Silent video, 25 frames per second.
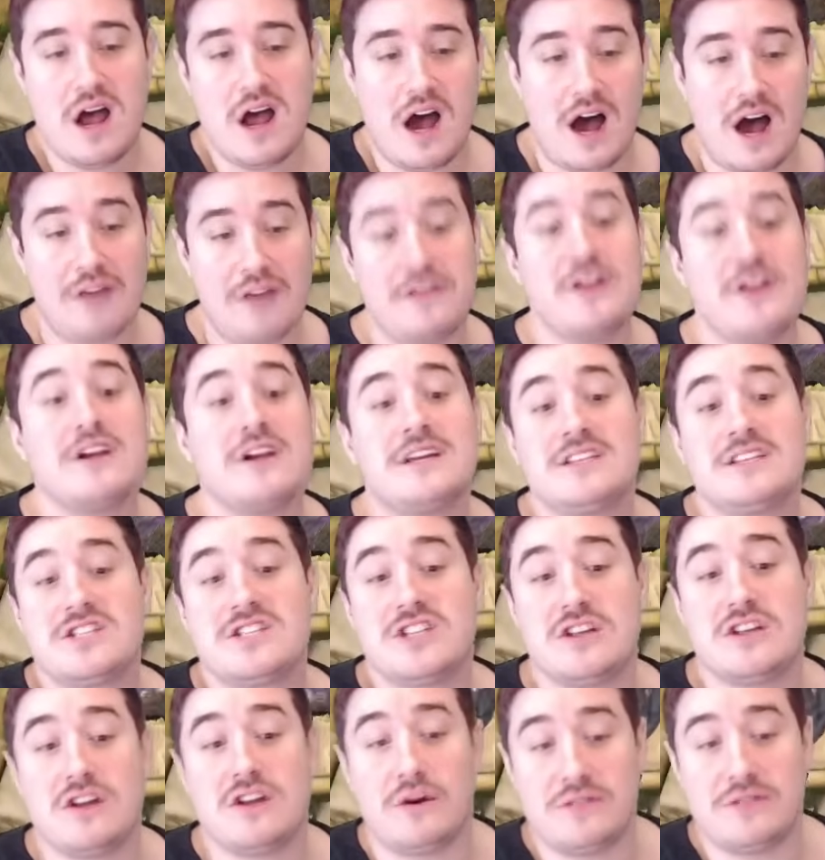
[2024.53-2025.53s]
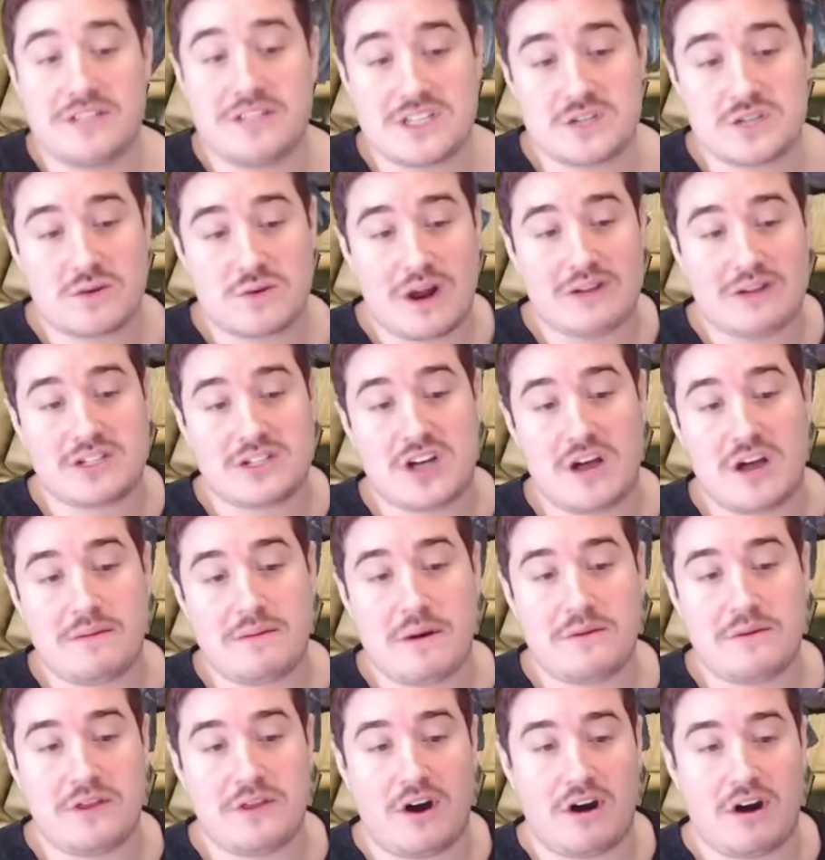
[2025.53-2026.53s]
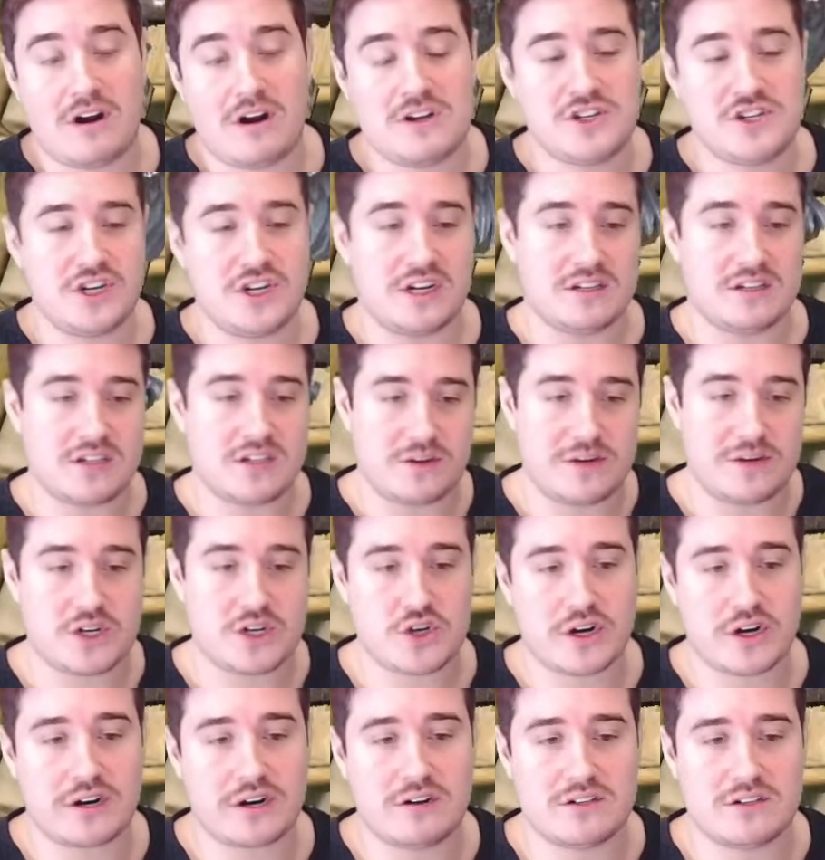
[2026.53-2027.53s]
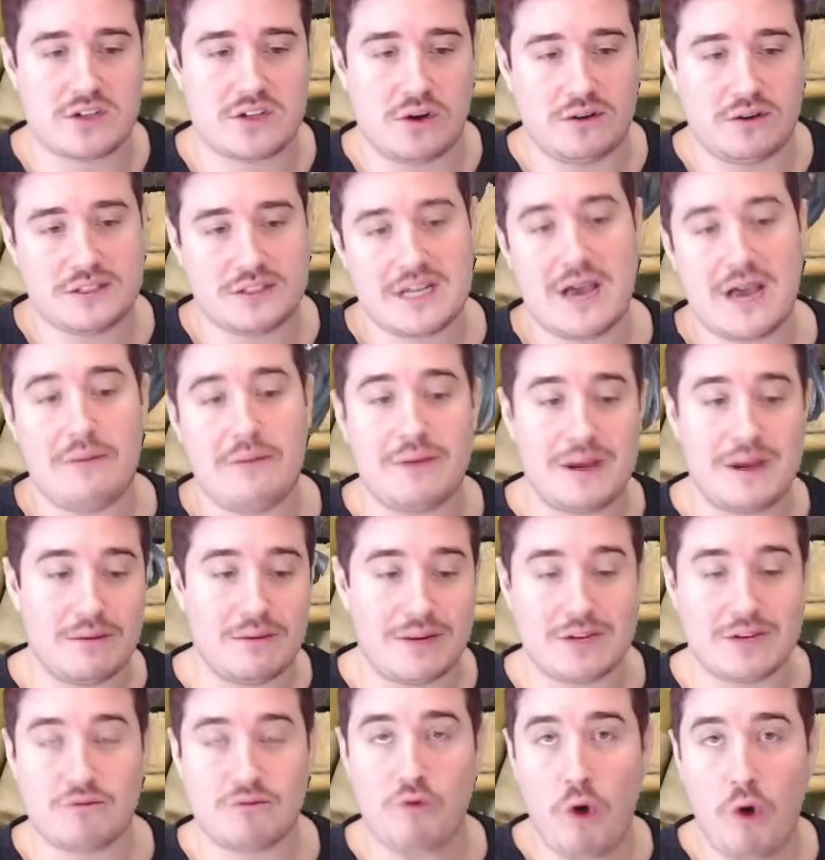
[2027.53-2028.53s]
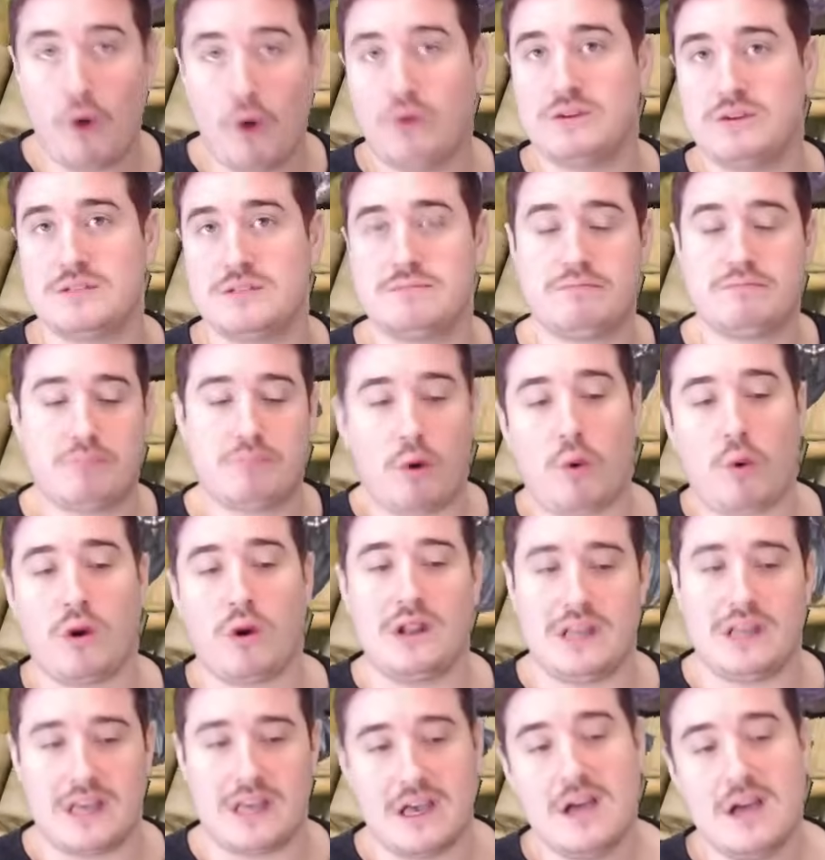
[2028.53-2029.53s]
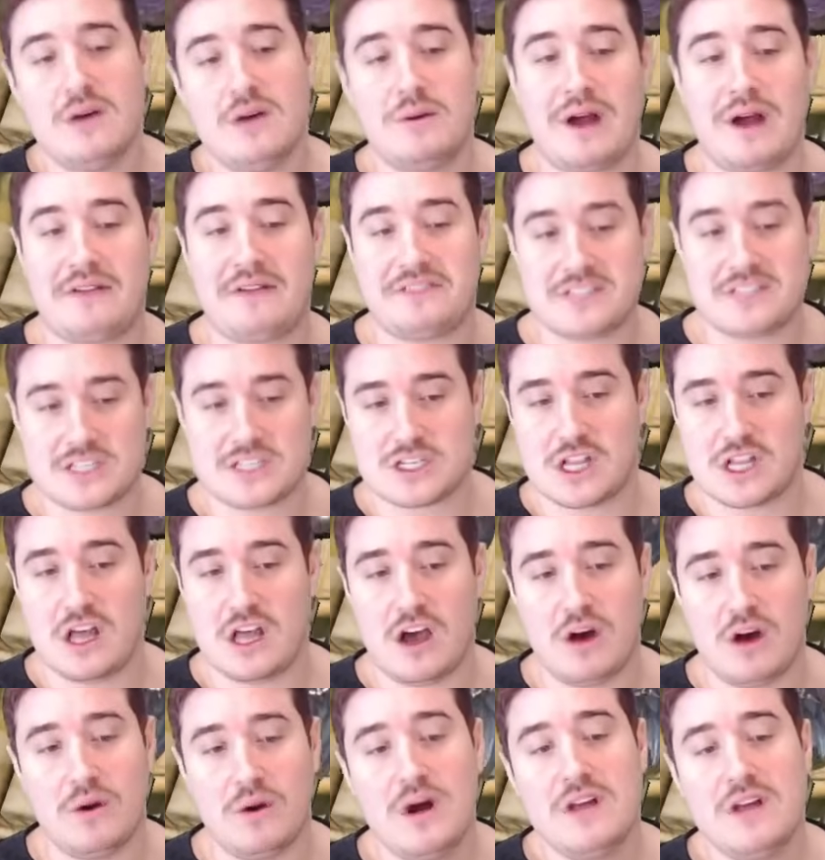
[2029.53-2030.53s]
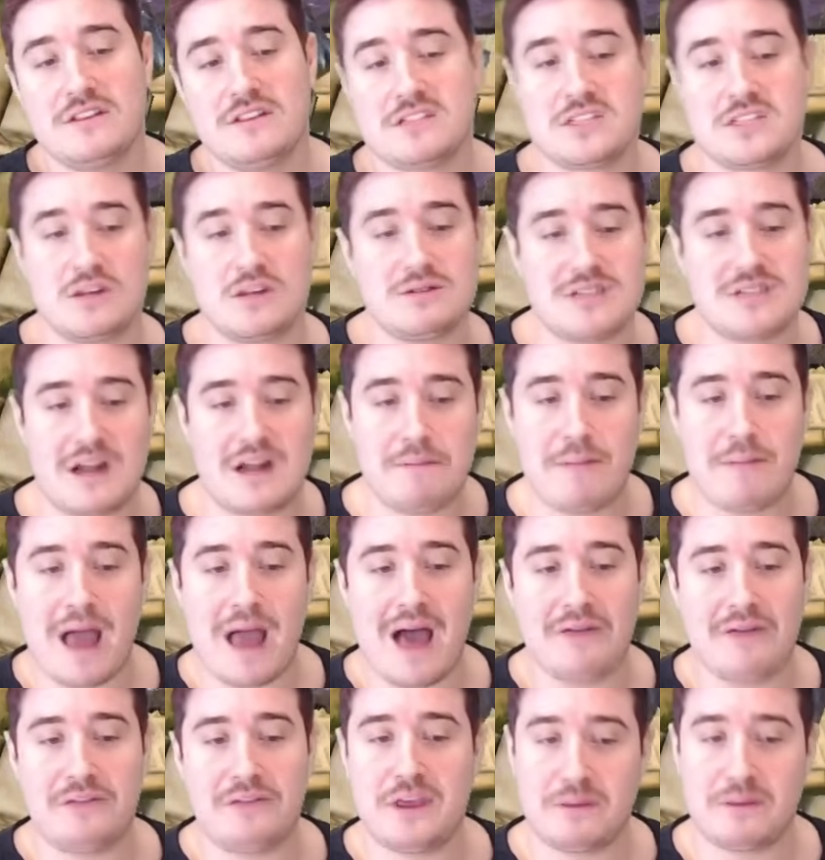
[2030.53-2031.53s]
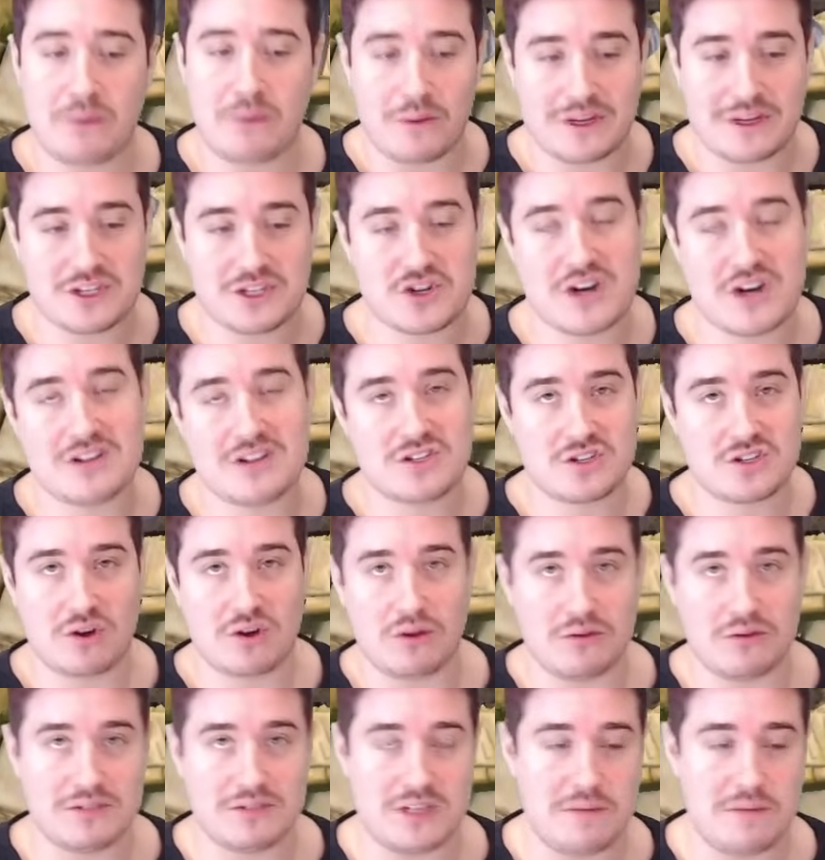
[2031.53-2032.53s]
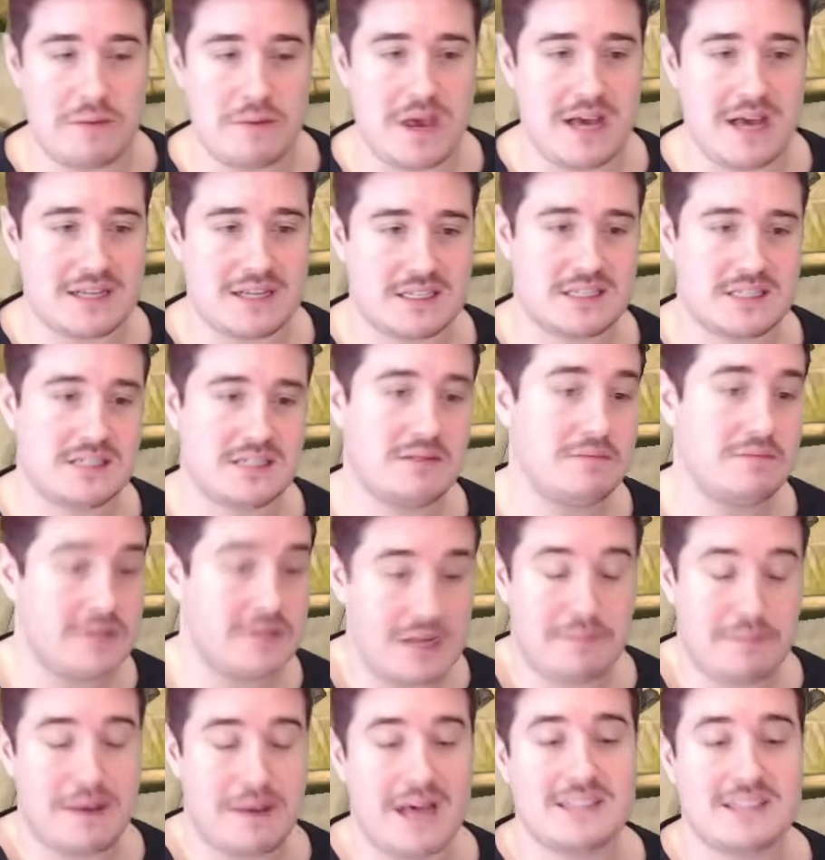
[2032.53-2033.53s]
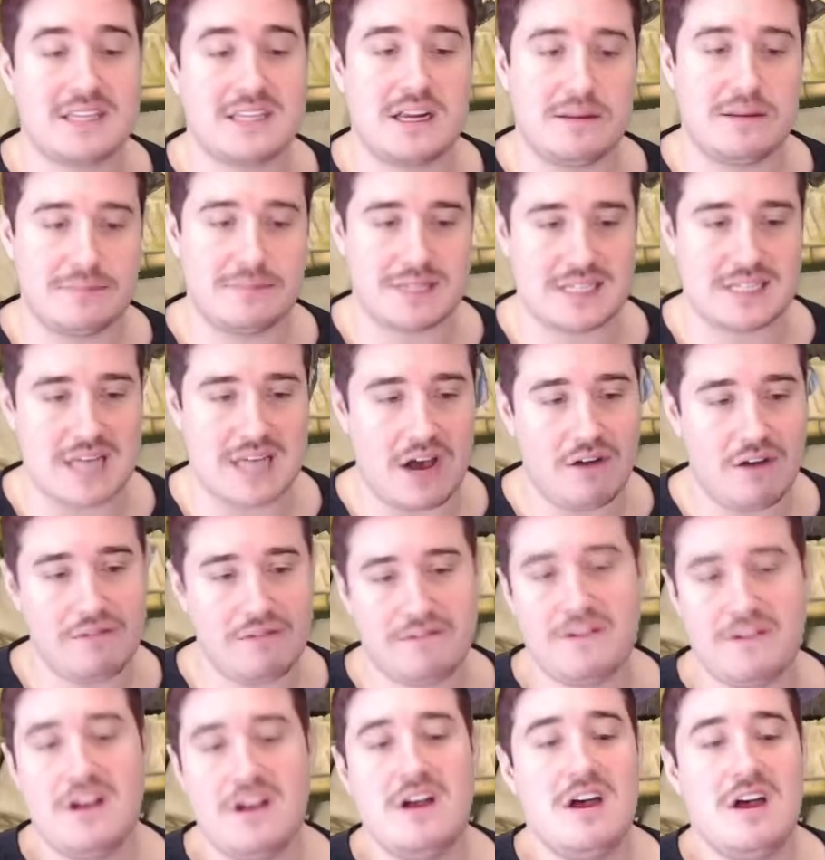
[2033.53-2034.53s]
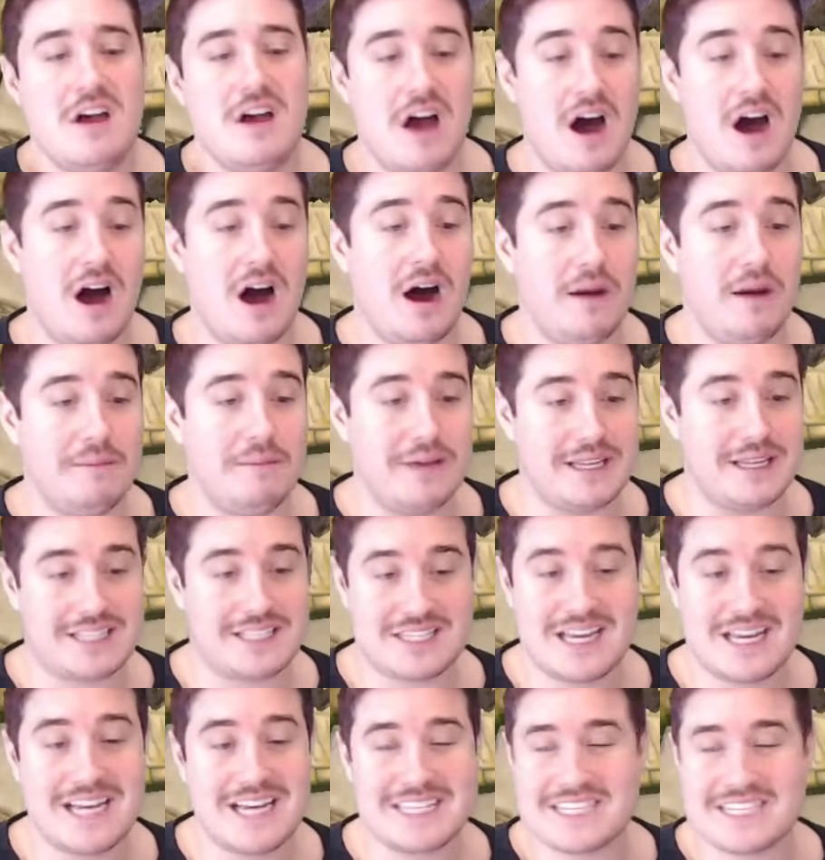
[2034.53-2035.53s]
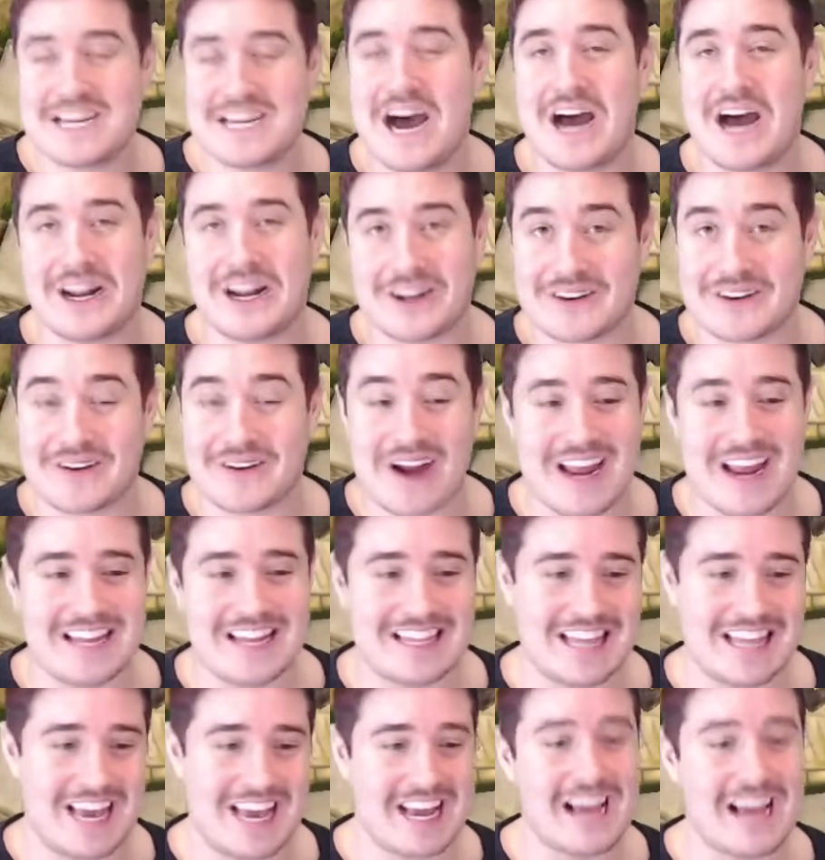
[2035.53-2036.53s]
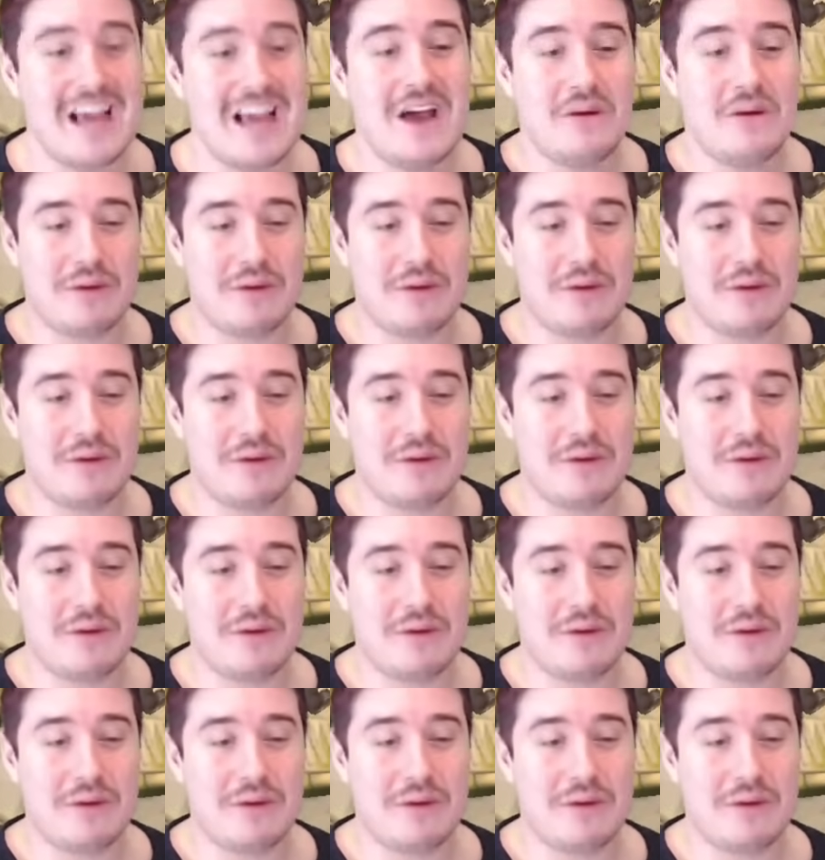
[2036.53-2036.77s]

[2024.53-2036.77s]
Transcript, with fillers: Uh, there you can see though, this is what I was talking about with the RNG. So he triggered his ult and we, we rolled poorly. We got the slow. The slow is not a bad thing, but when he's trying to solo DPS, DPS it himself, um, it's it's not a great thing.